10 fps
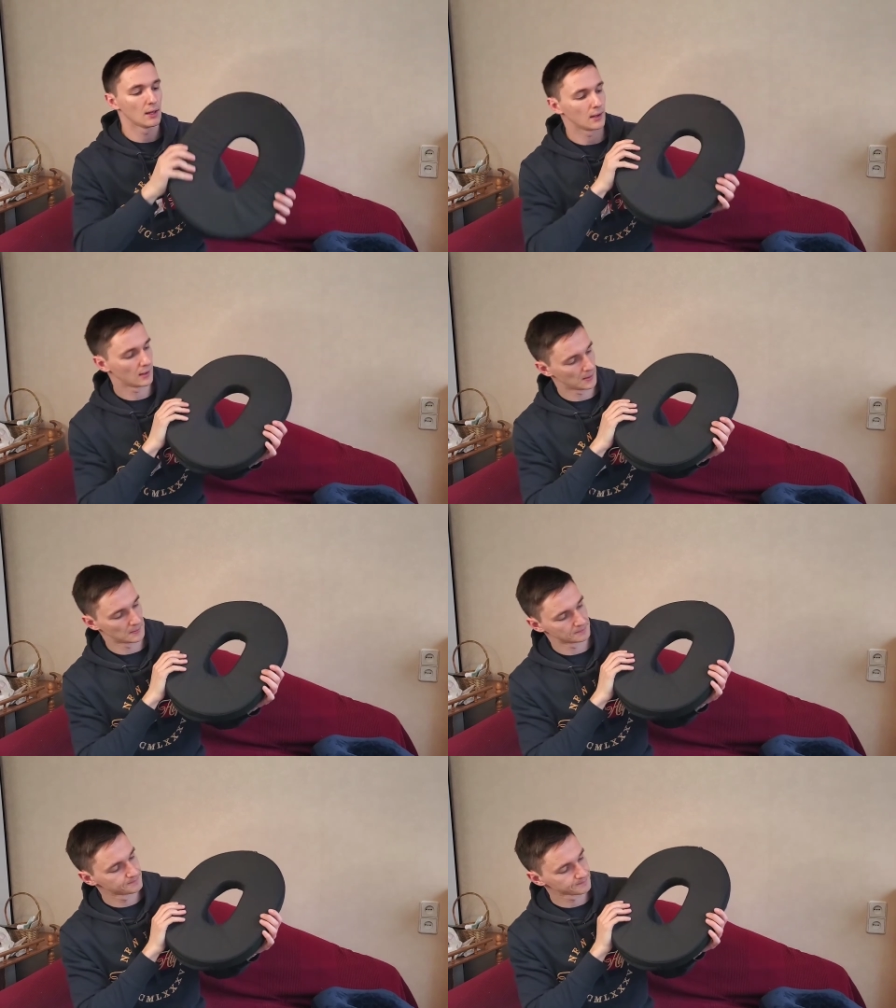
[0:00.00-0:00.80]

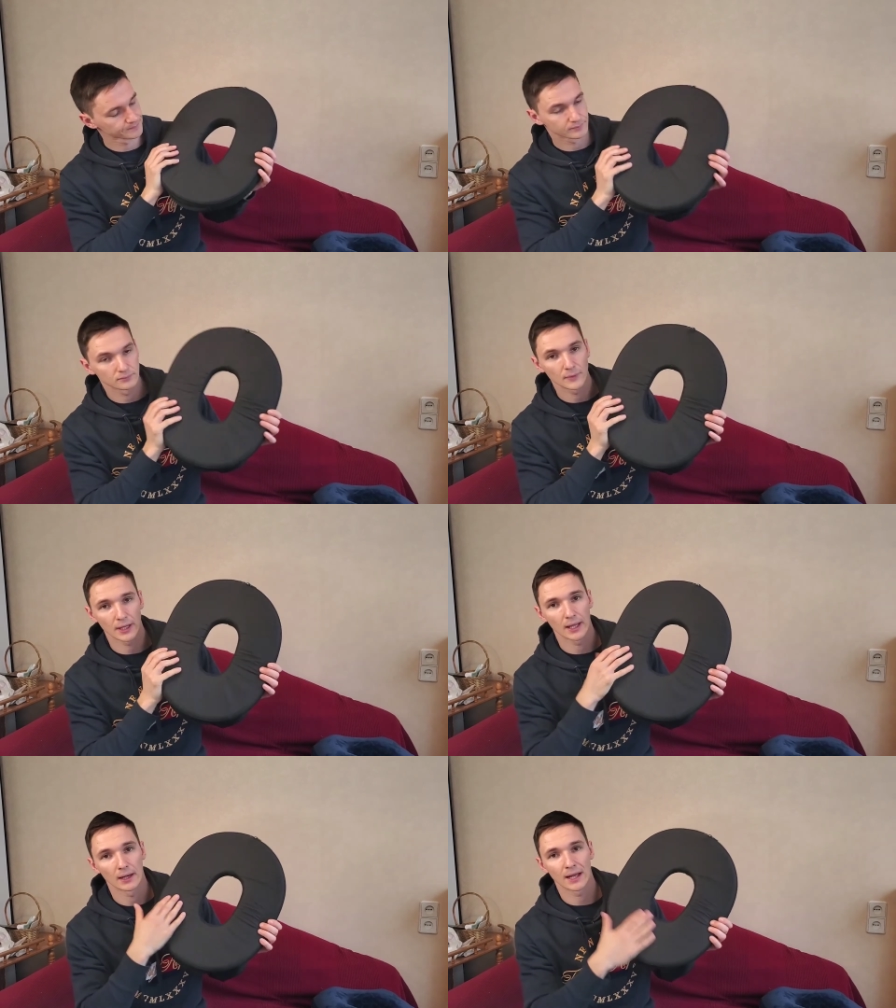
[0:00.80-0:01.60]
Um,
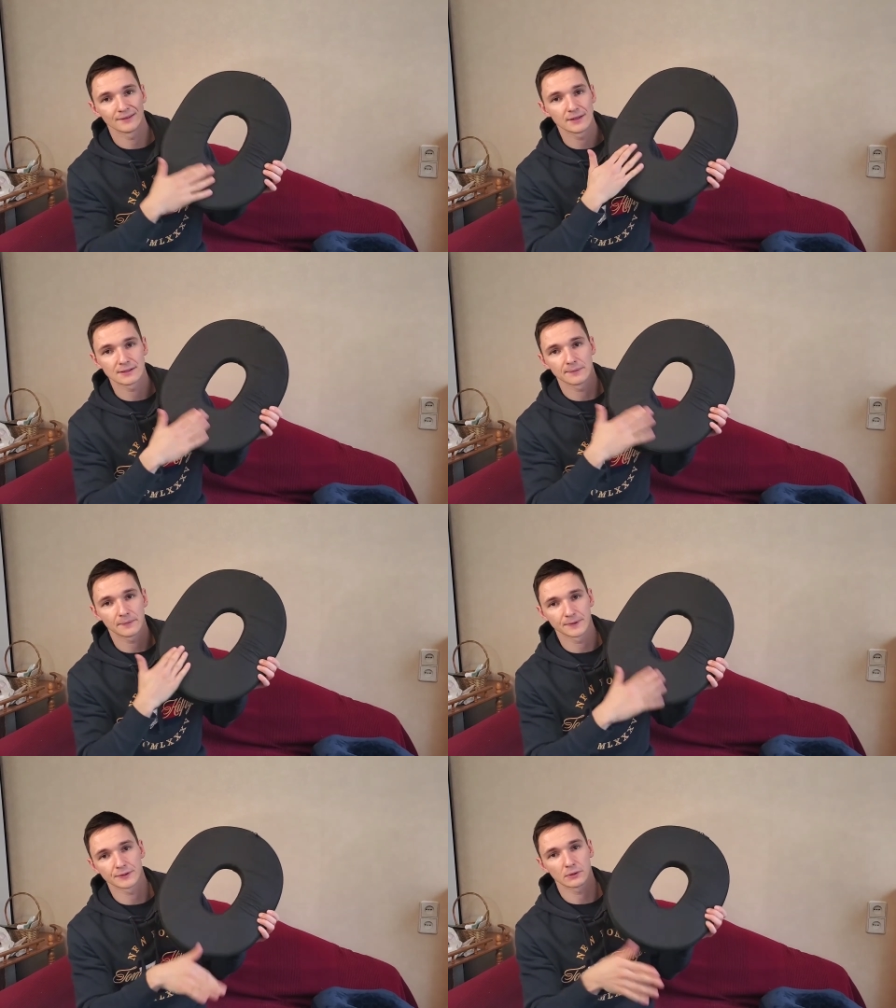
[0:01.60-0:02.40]
again,
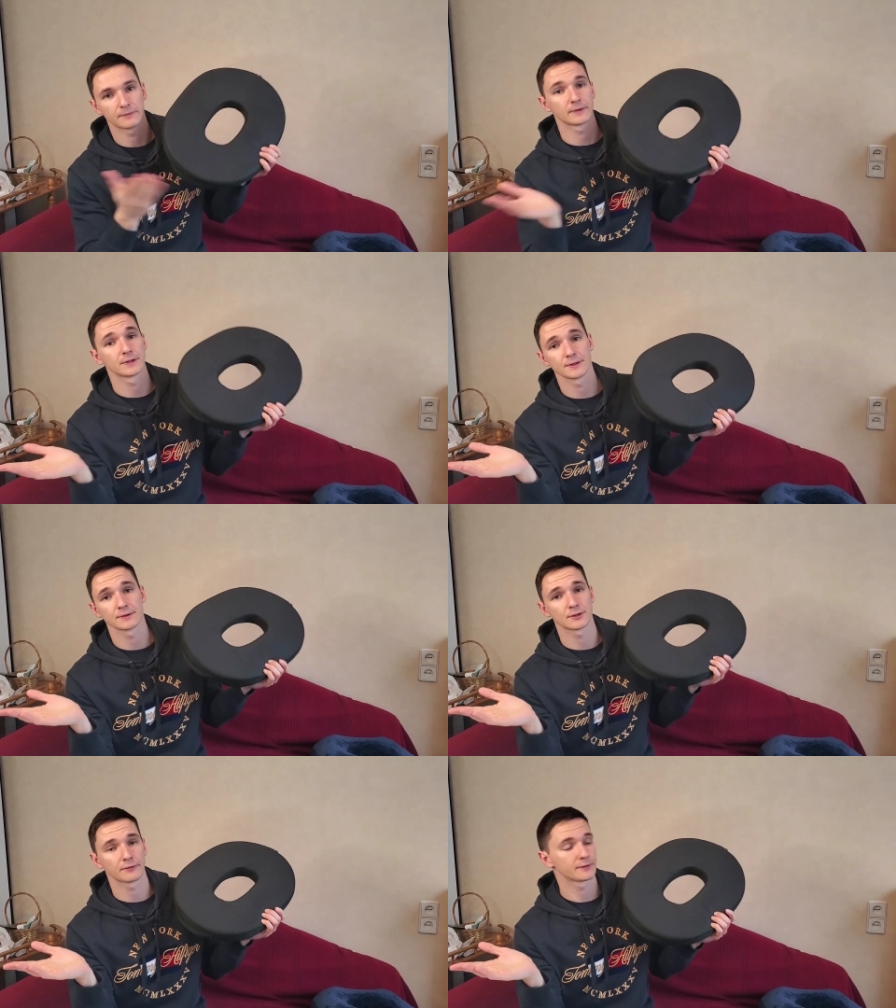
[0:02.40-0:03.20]
anti-slippery
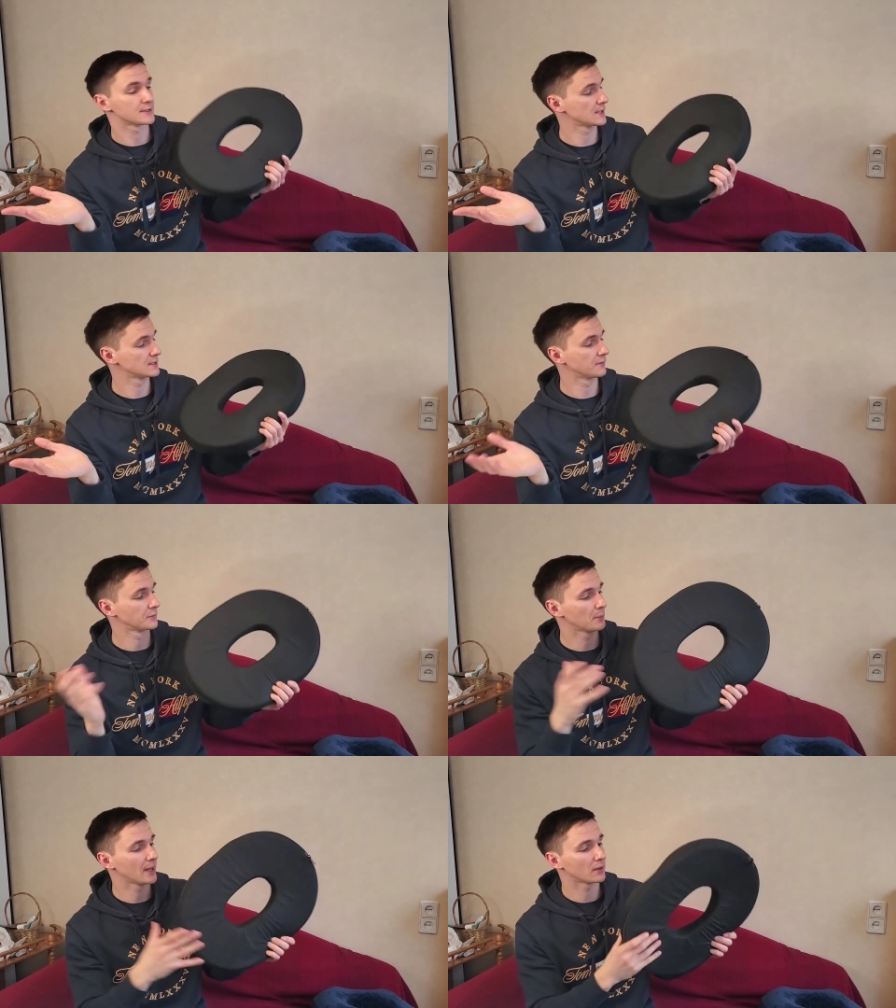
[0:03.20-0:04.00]
surface surface as if
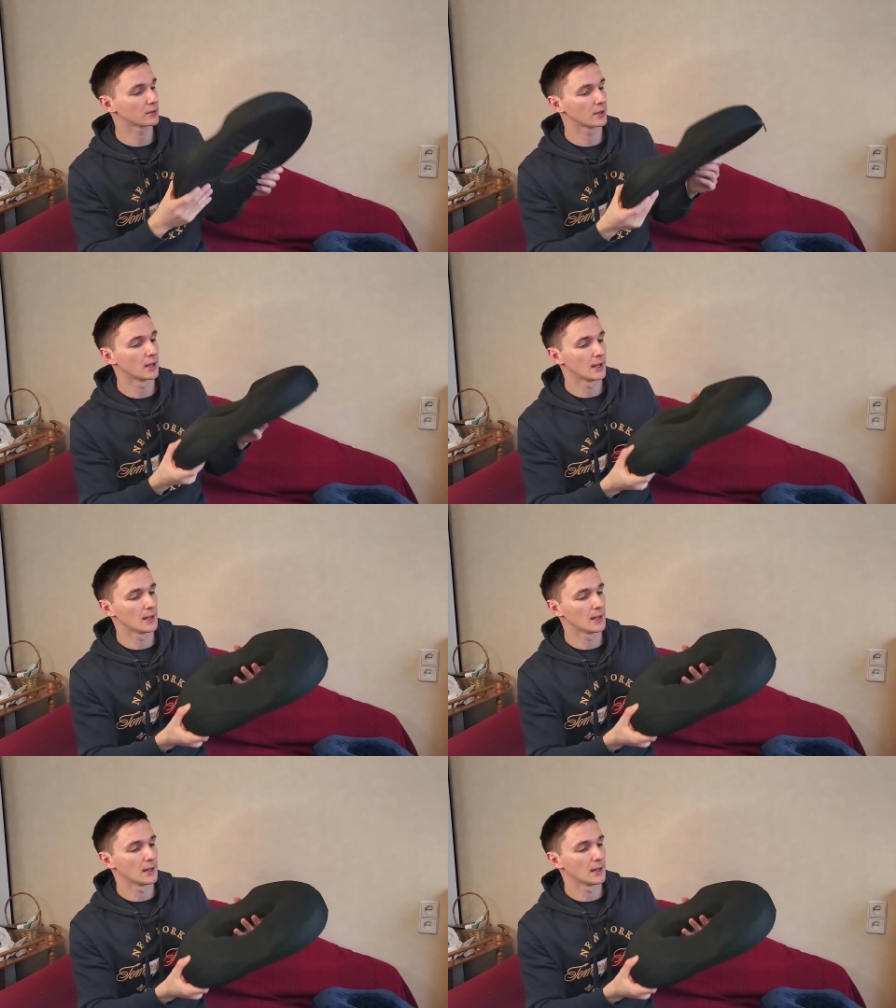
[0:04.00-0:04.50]
it mattered.